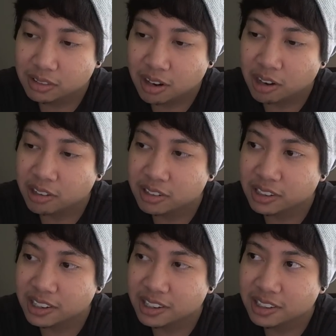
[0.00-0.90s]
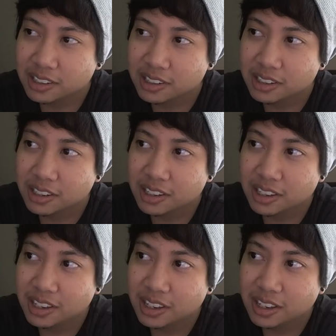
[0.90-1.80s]
honestly.
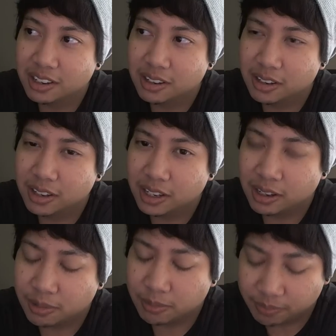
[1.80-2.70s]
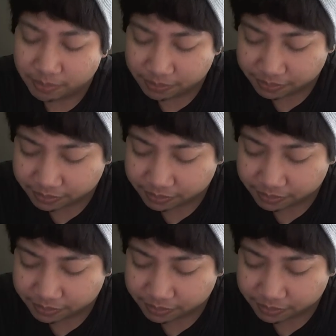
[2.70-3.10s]
Um,